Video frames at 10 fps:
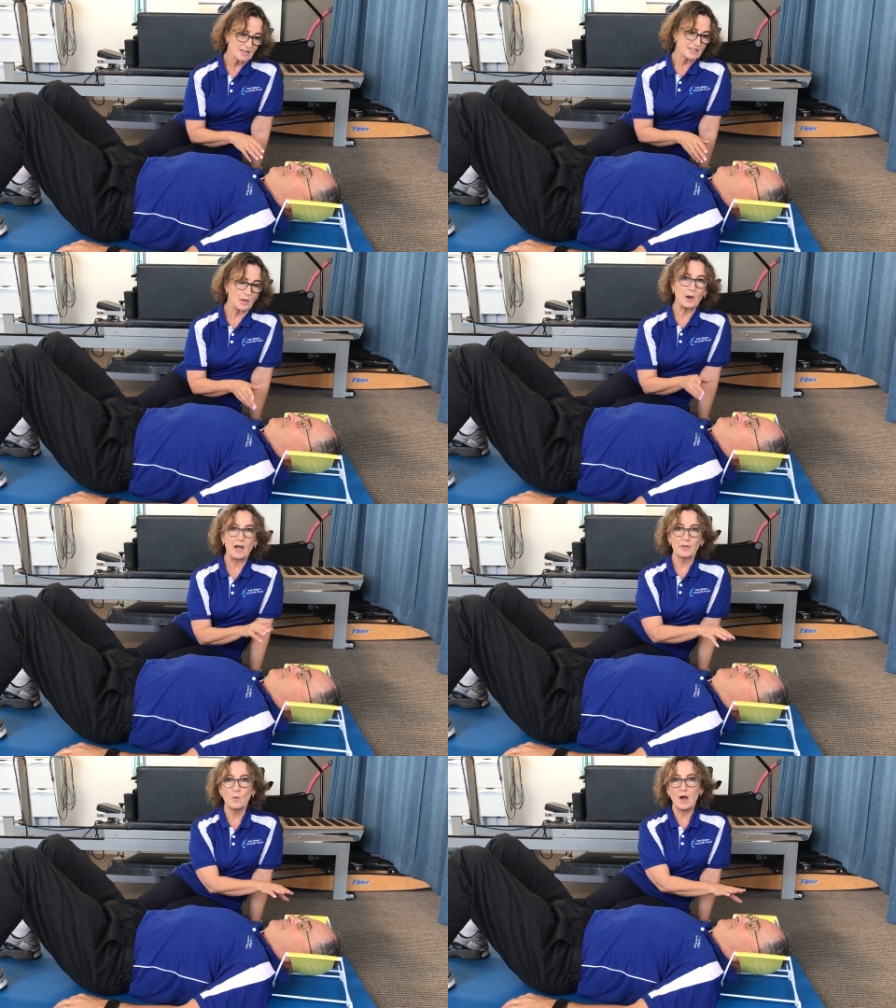So
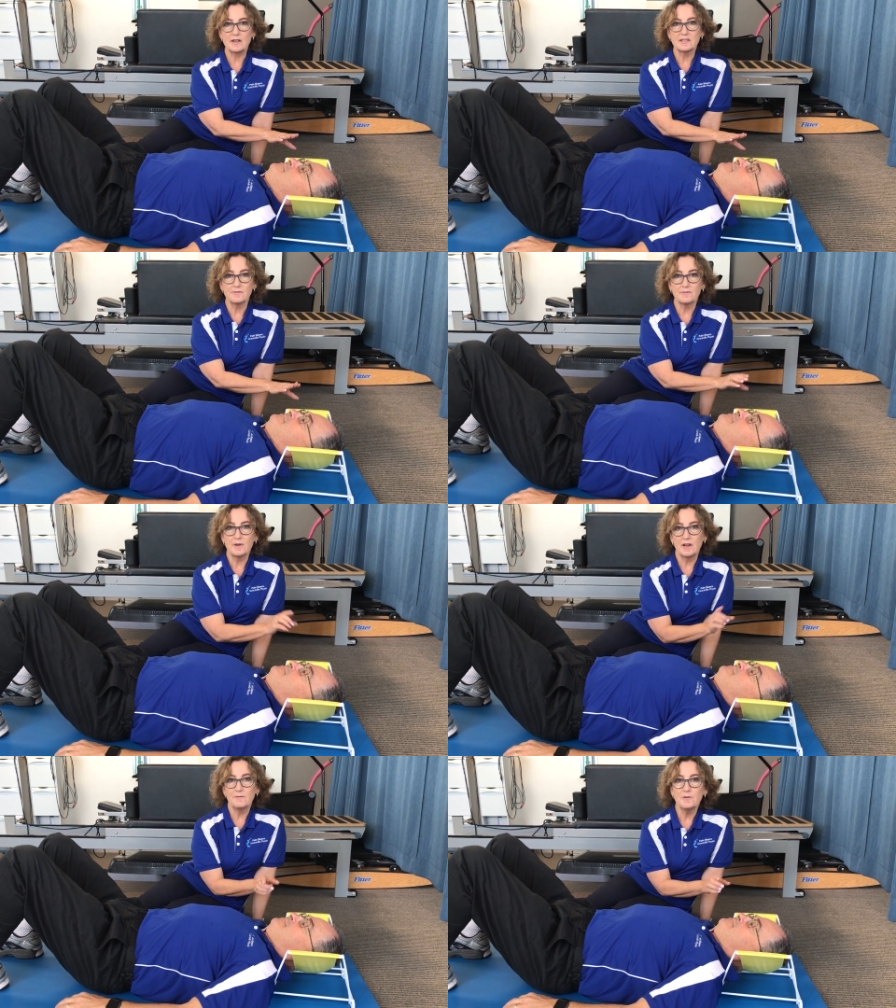otherwise,
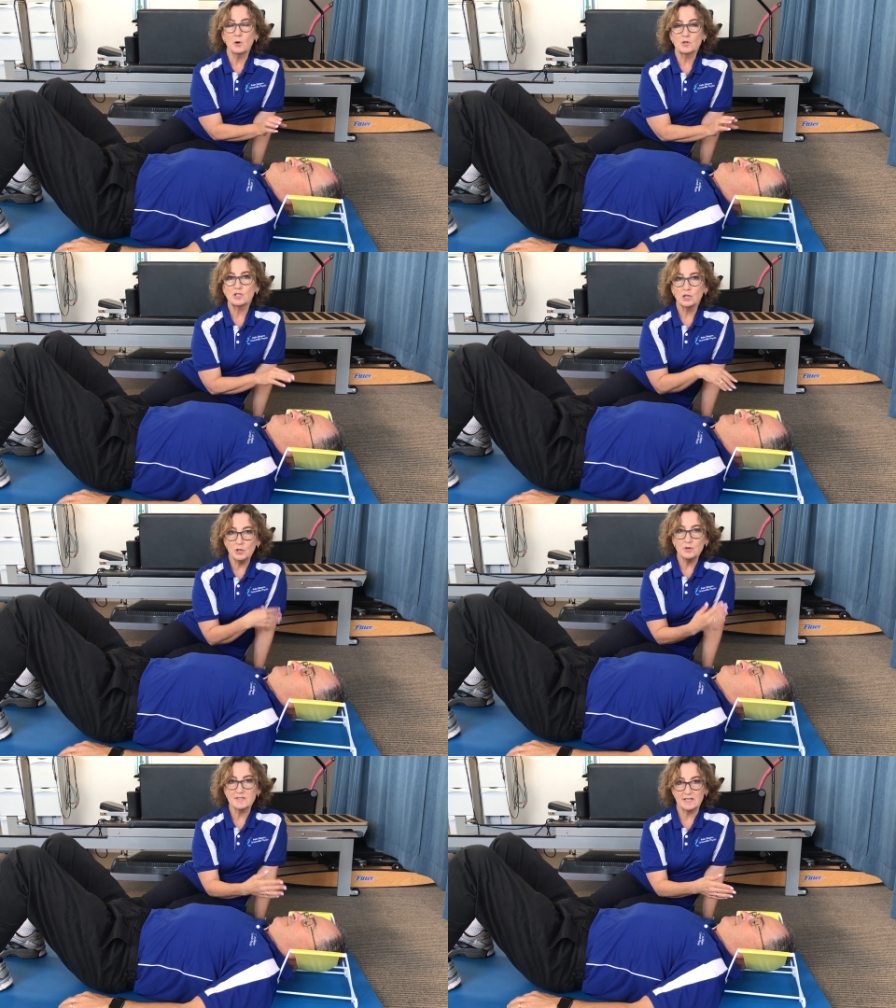if you're
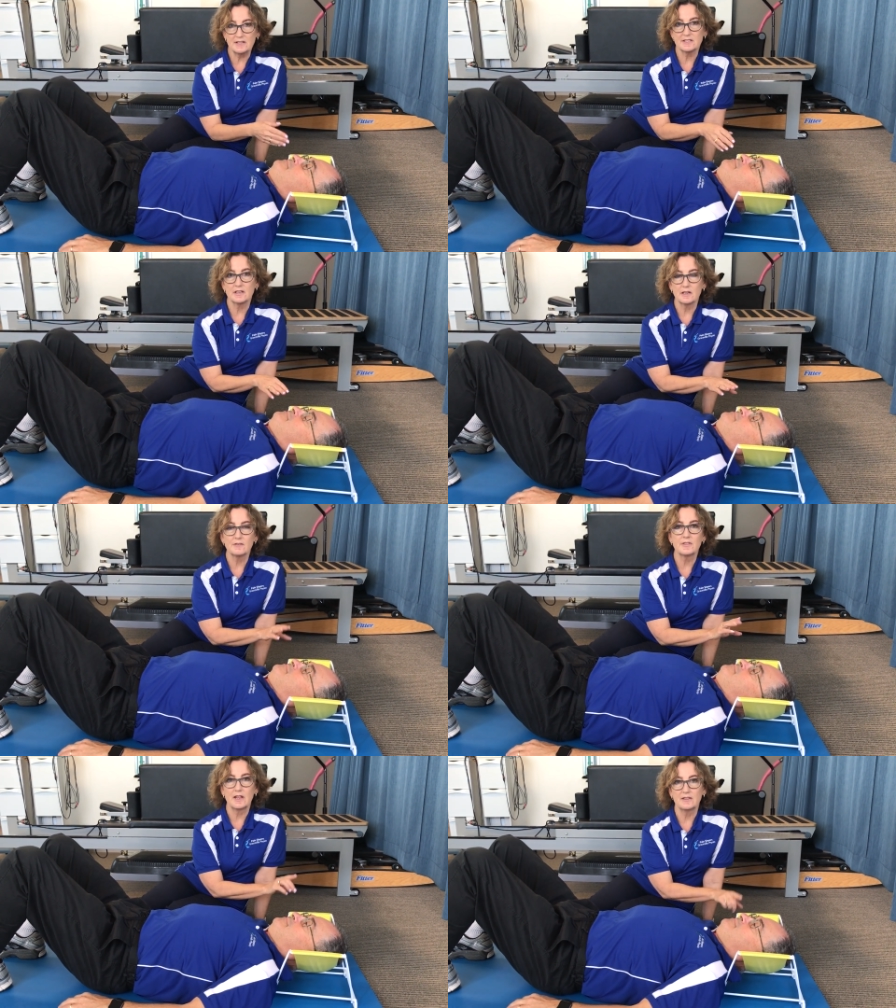too
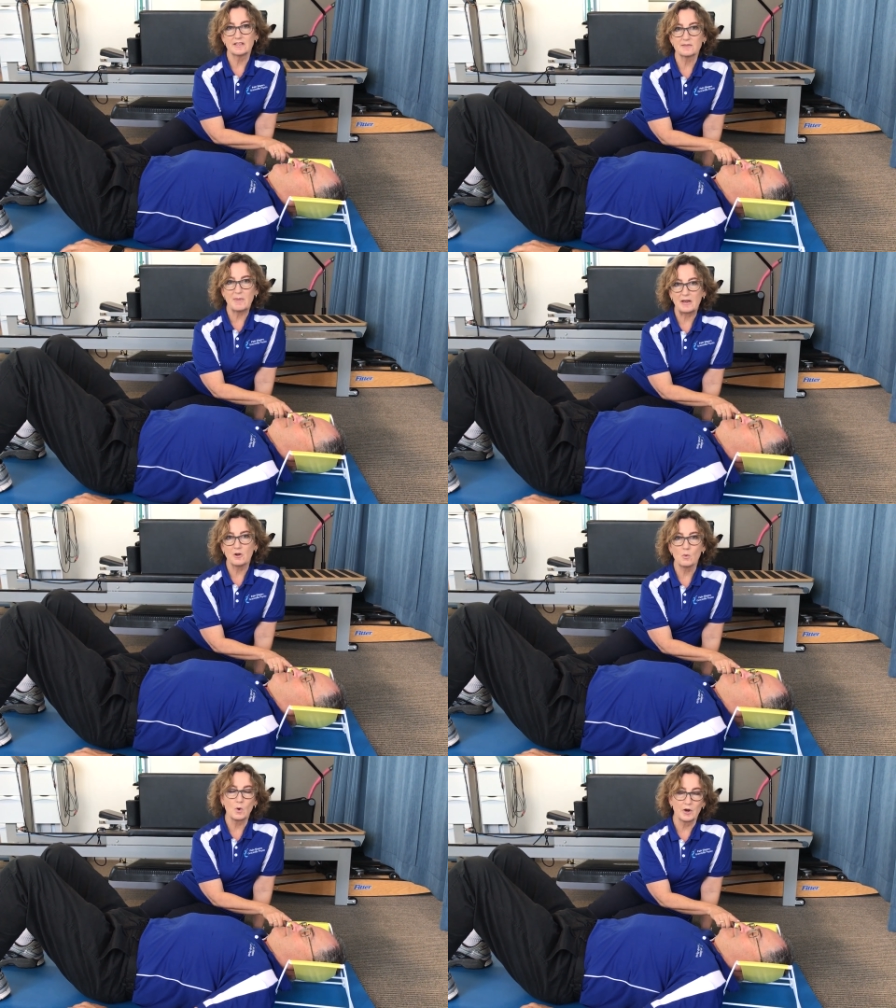sensitive, then this may
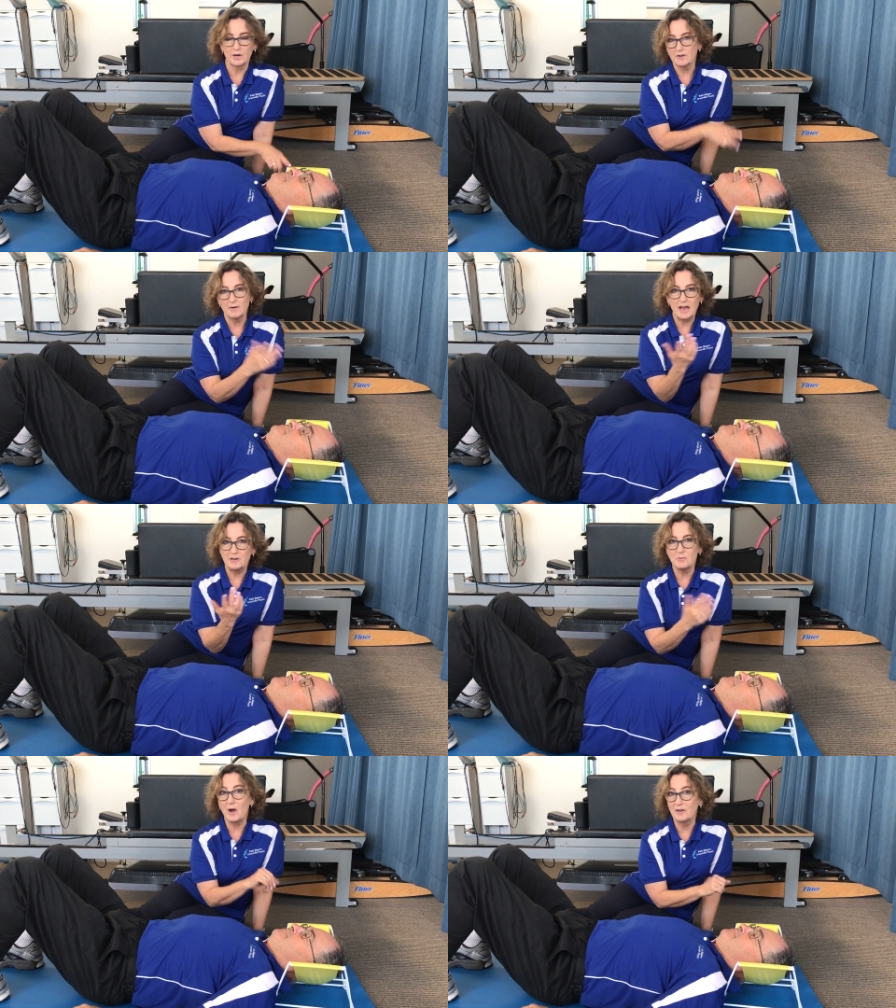not work
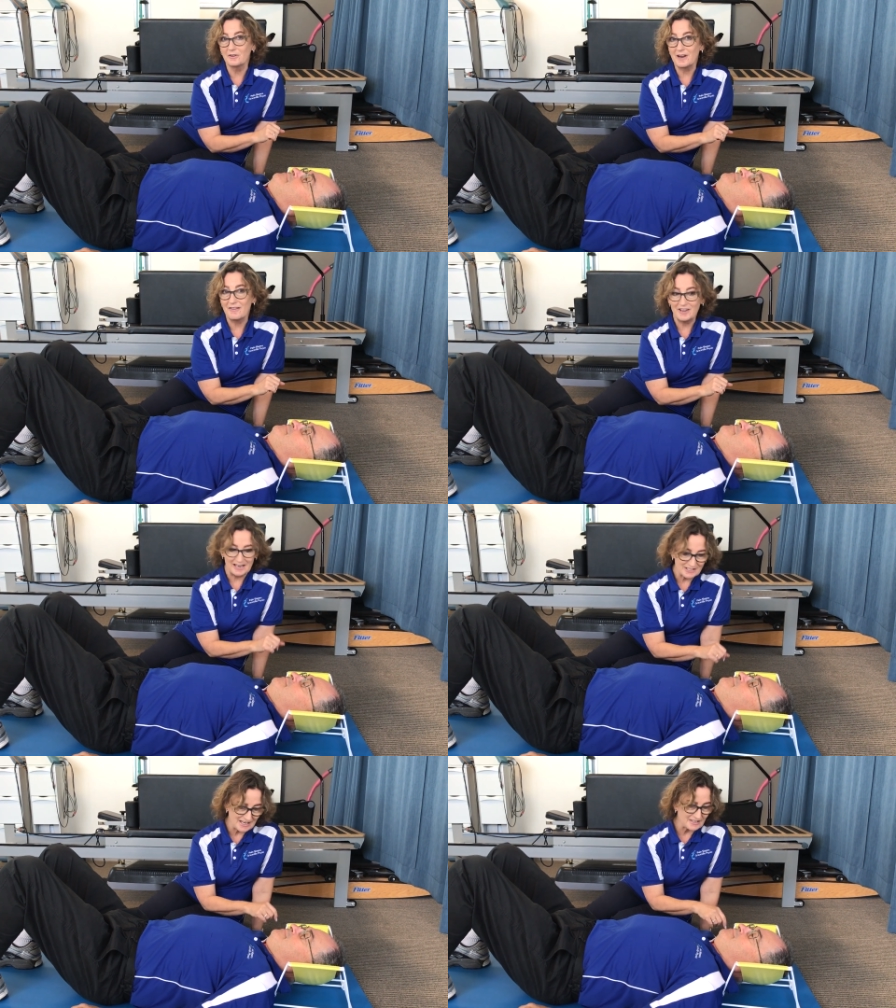and you might not have a
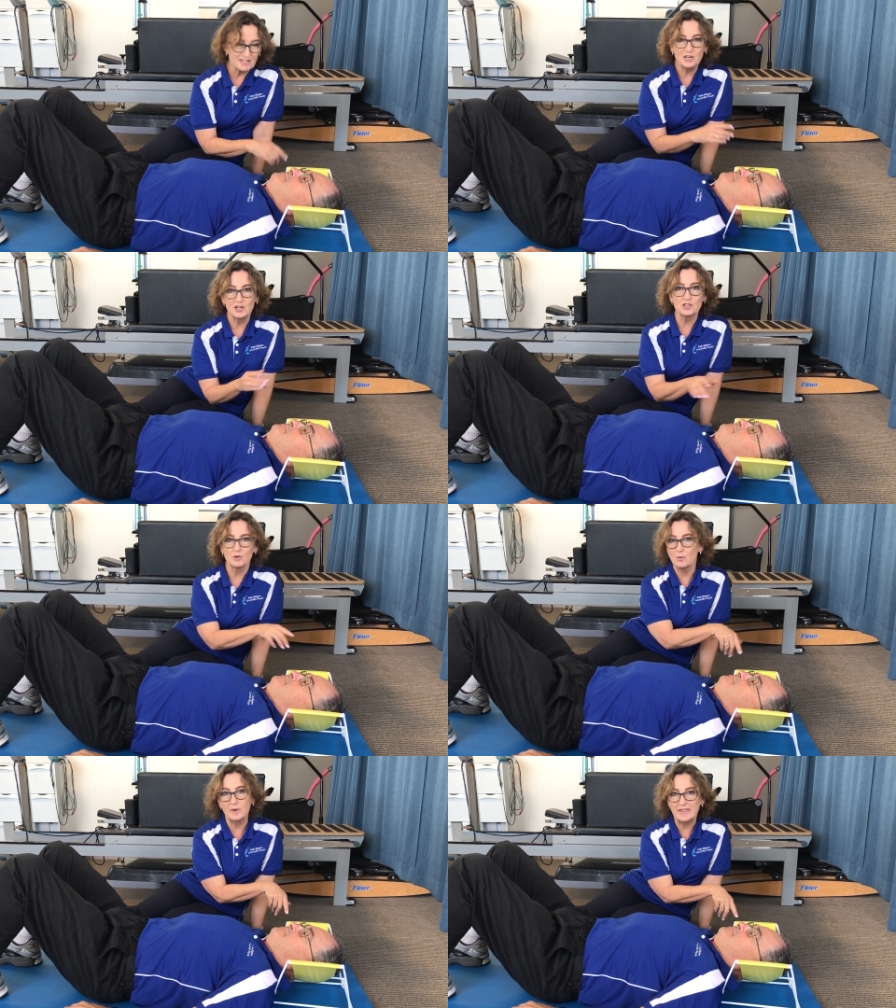Neck Tek, so you can
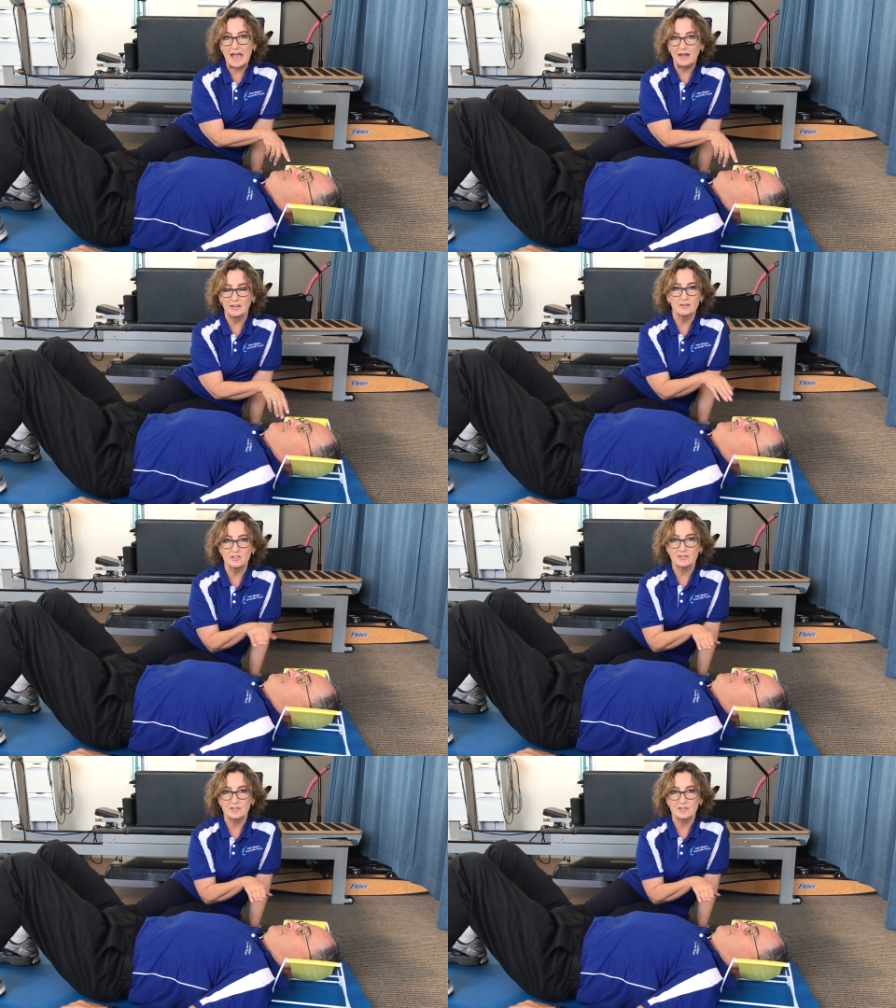do it without it.